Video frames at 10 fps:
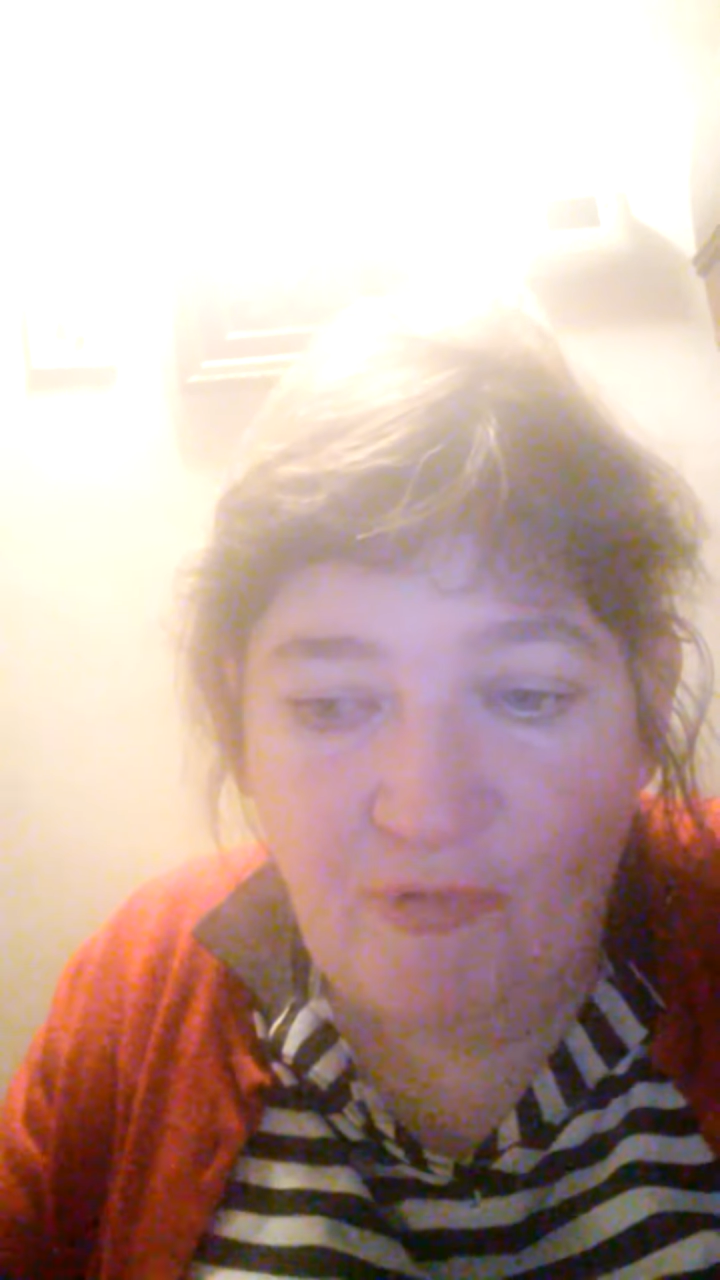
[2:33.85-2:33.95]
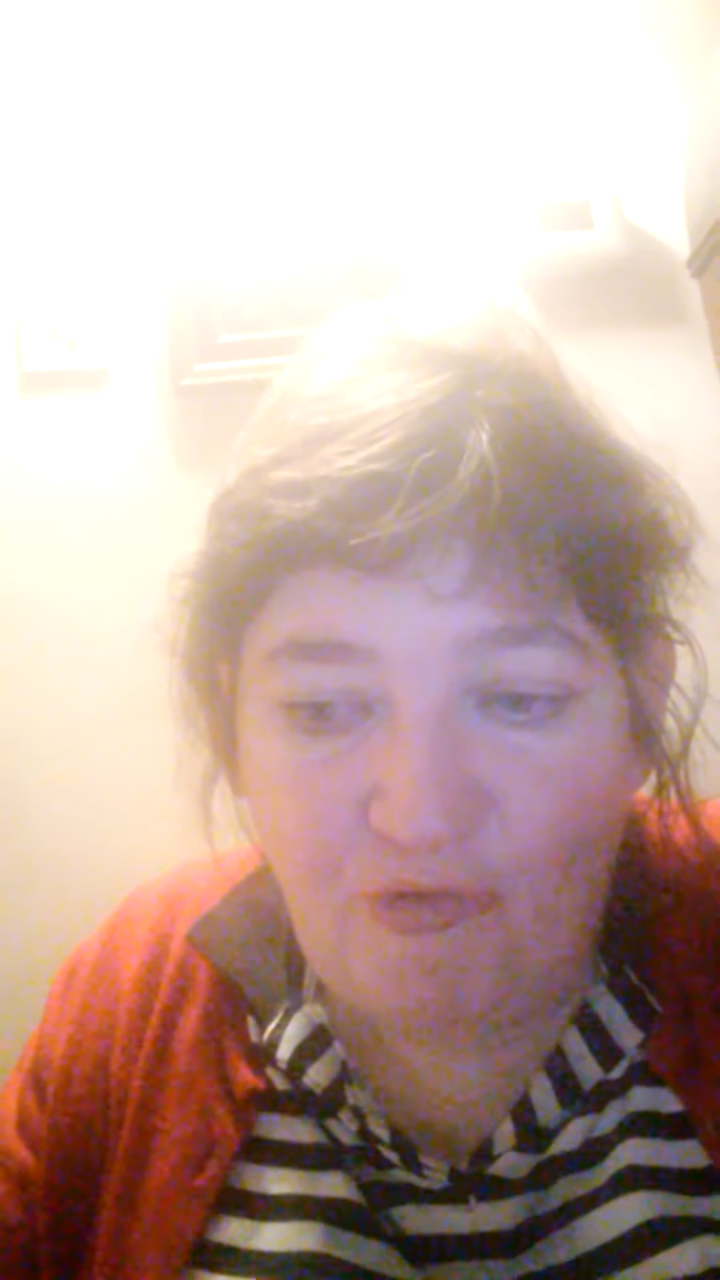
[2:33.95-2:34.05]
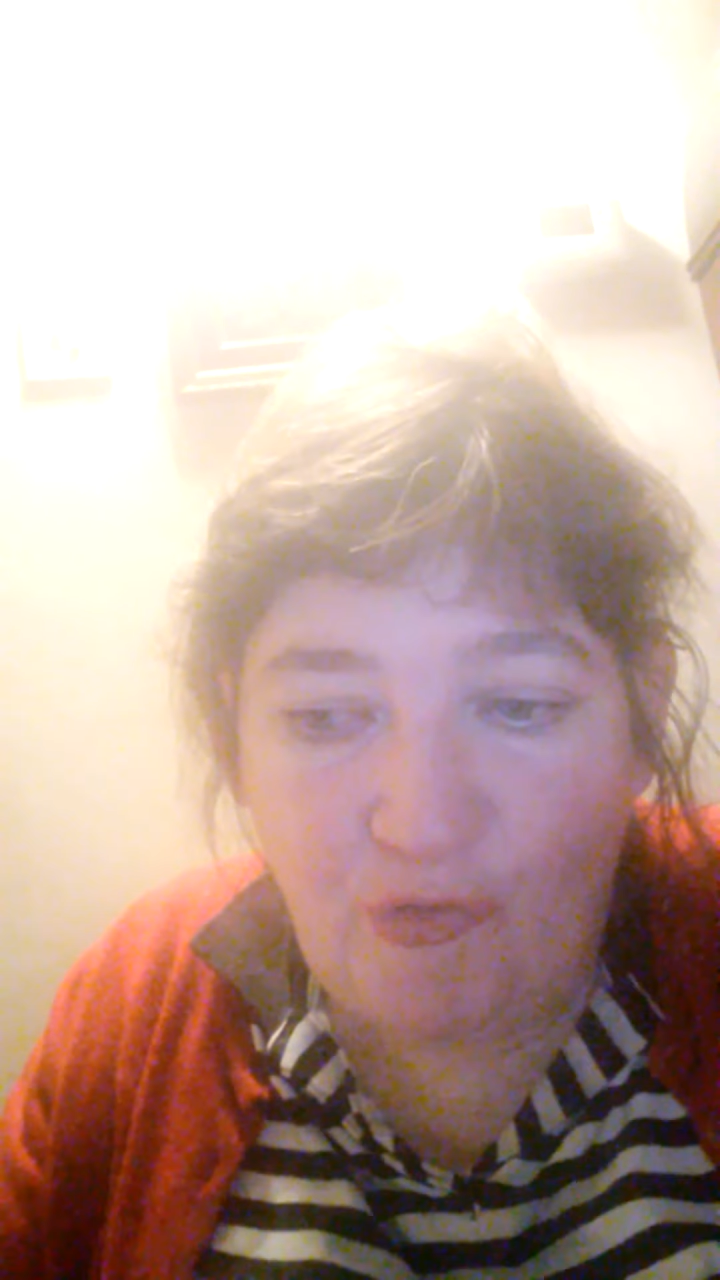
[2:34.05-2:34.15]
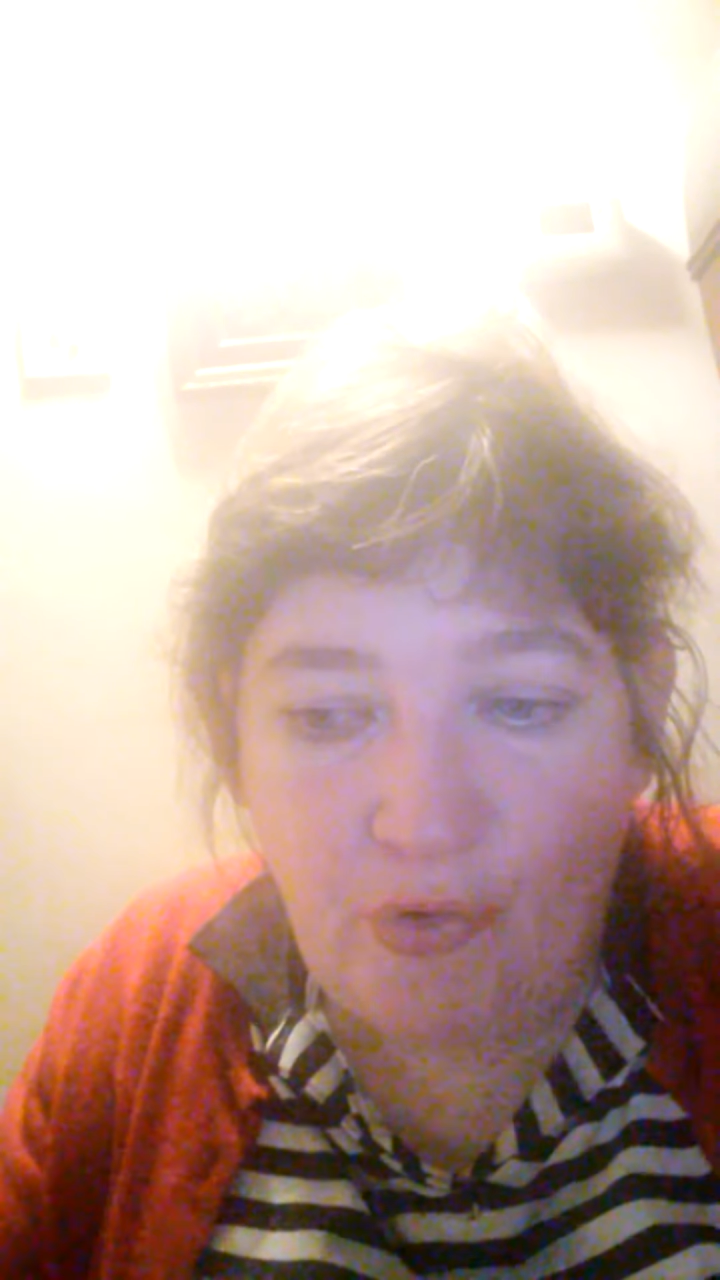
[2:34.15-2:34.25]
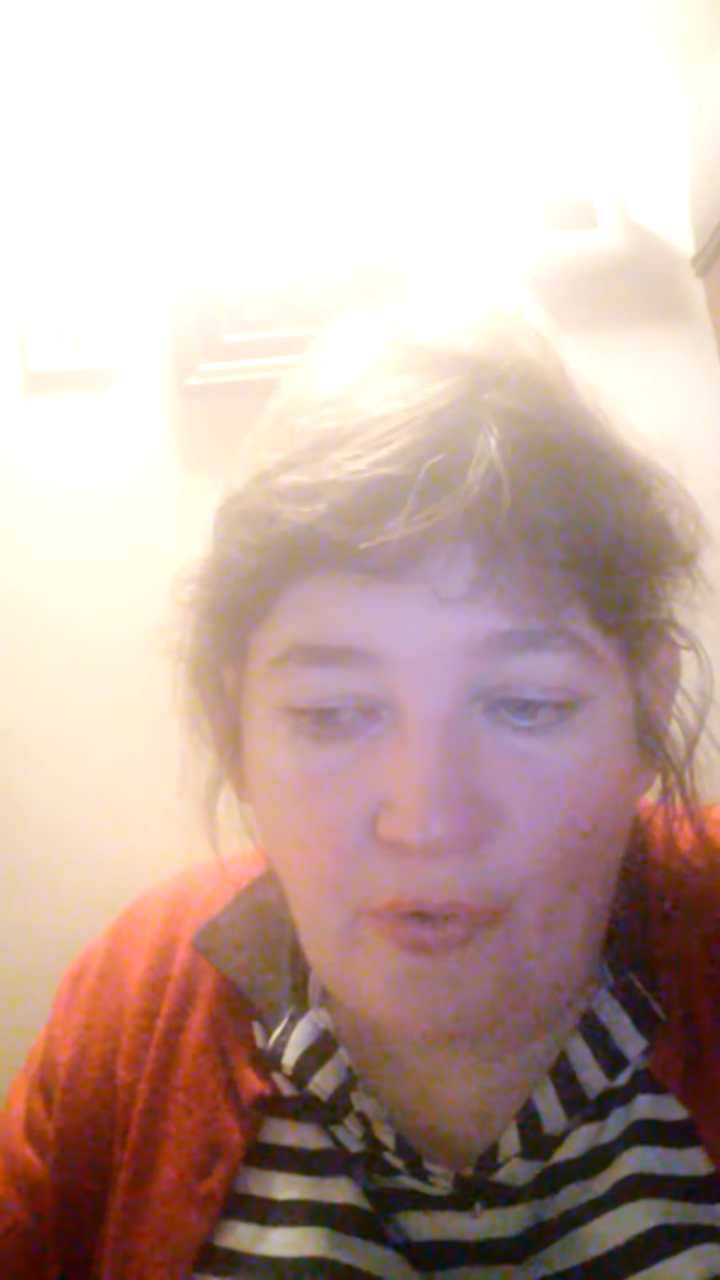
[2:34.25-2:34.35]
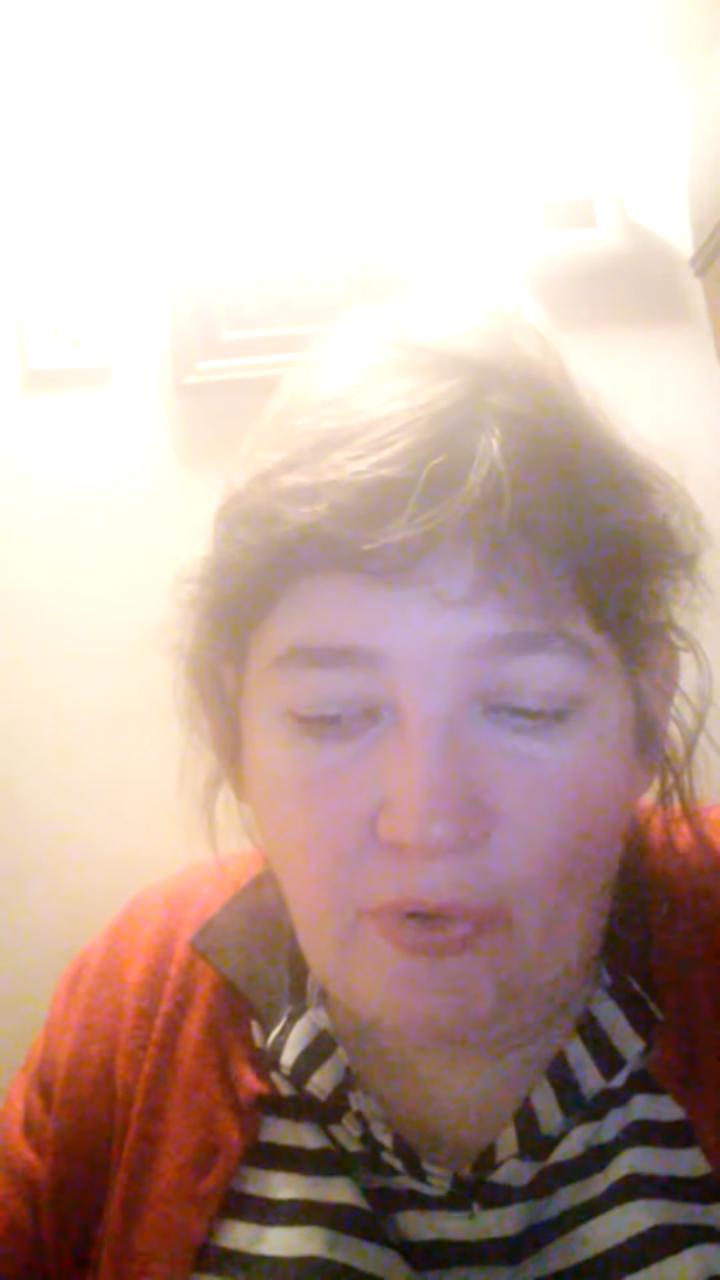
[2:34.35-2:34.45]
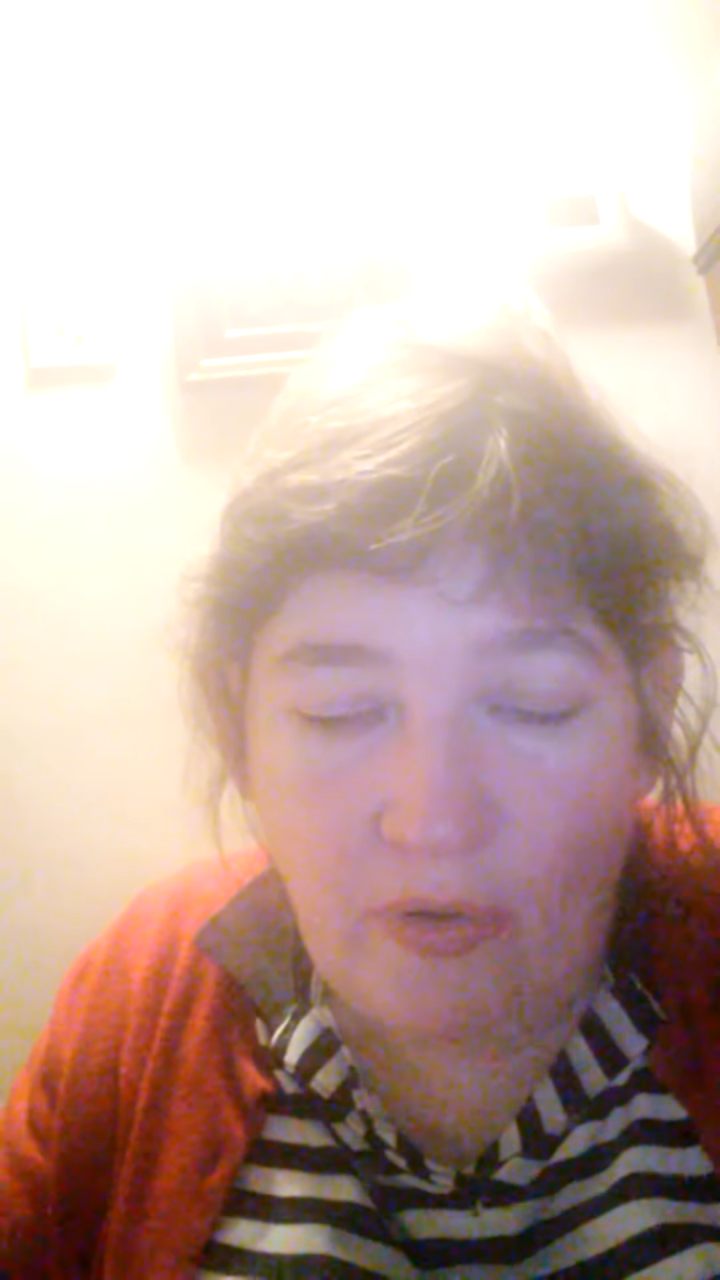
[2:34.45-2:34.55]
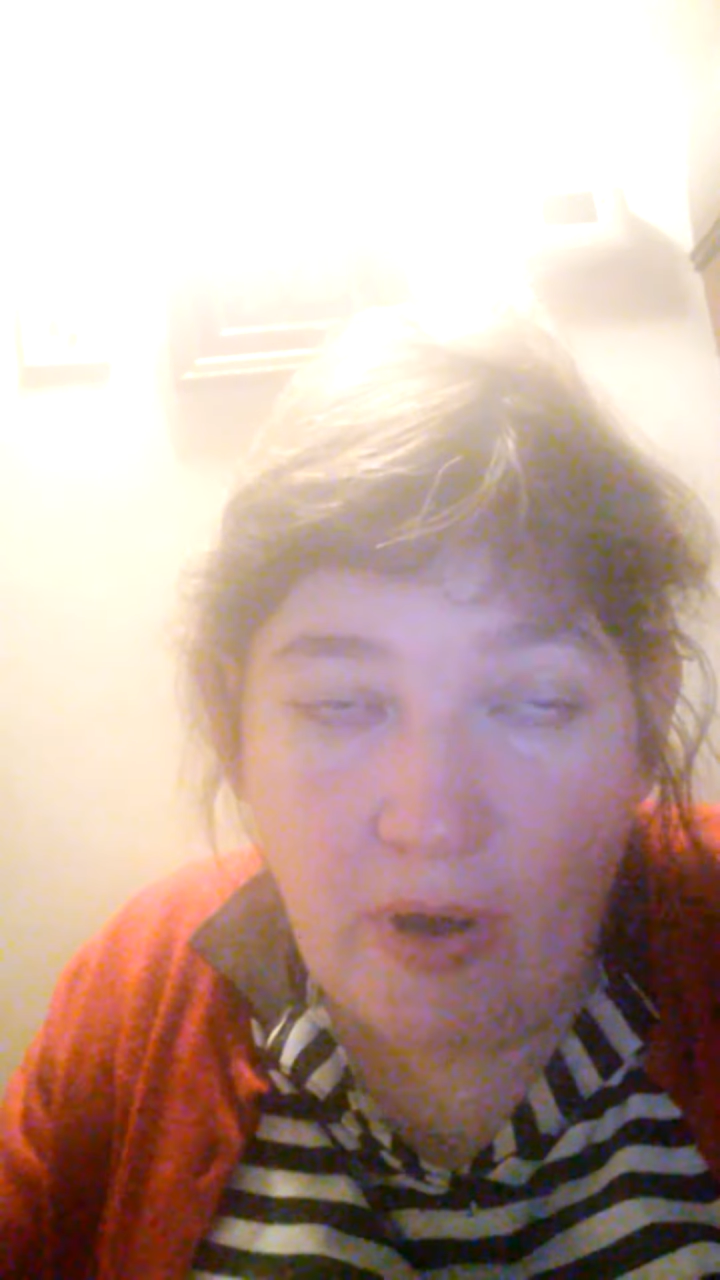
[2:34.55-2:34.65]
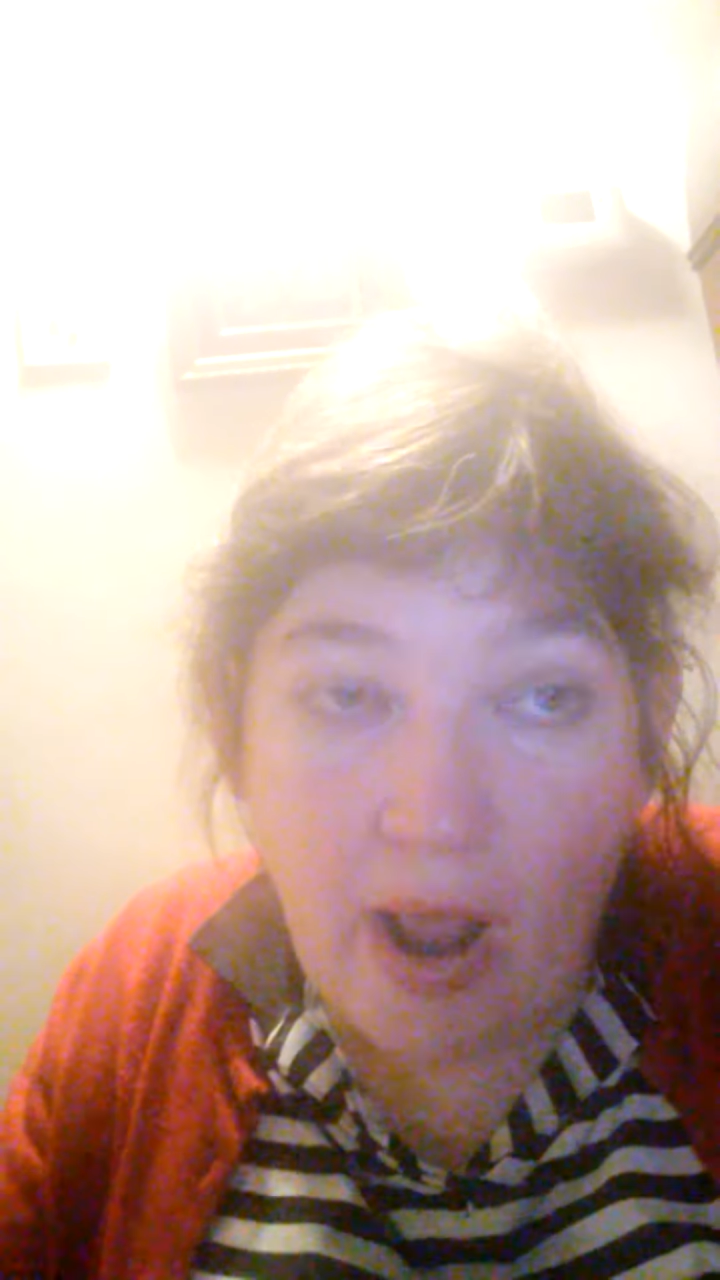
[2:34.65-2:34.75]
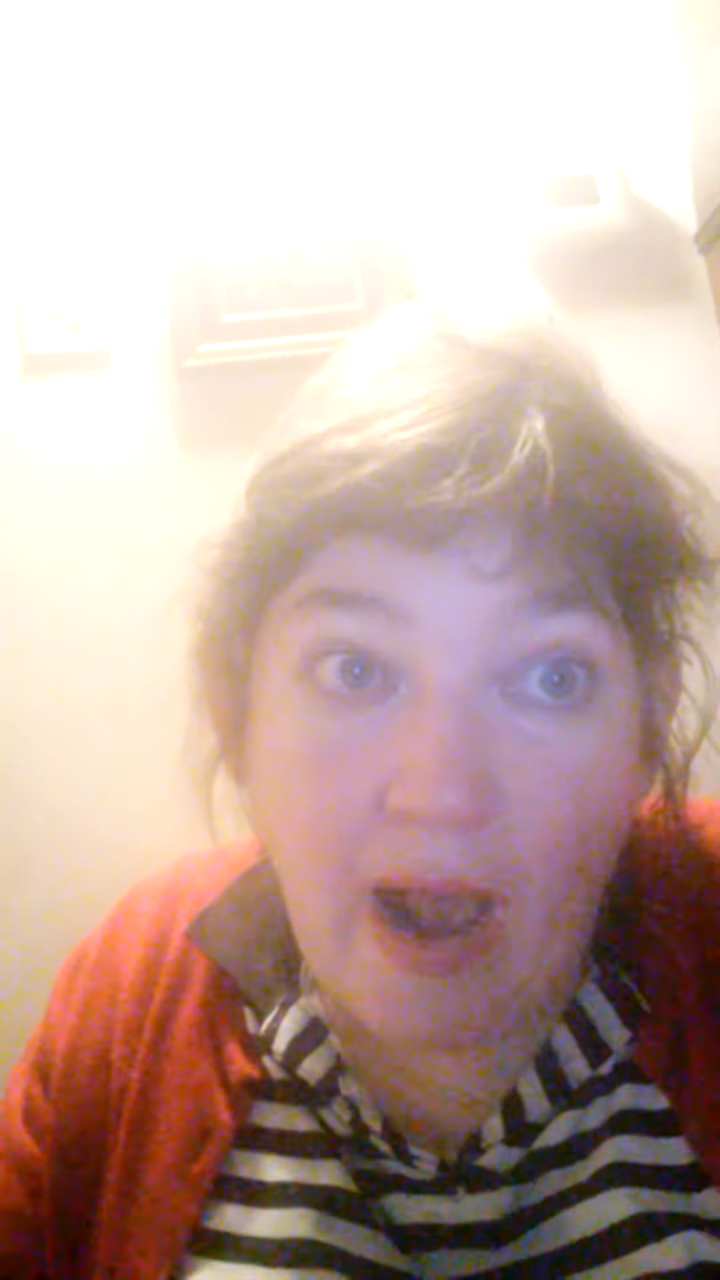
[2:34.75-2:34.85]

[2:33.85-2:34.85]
true,